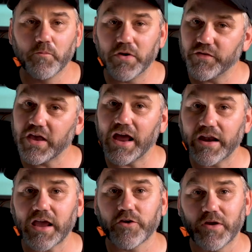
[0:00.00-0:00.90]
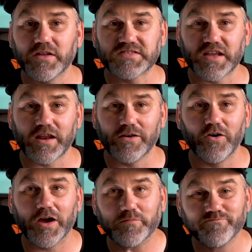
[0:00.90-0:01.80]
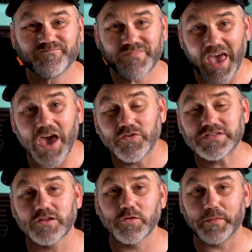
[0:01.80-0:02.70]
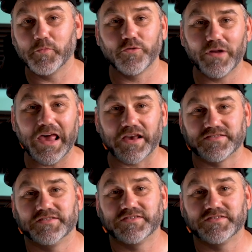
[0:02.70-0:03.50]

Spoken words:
But if you can hang around Sunday night, everyone's a little bit more relaxed.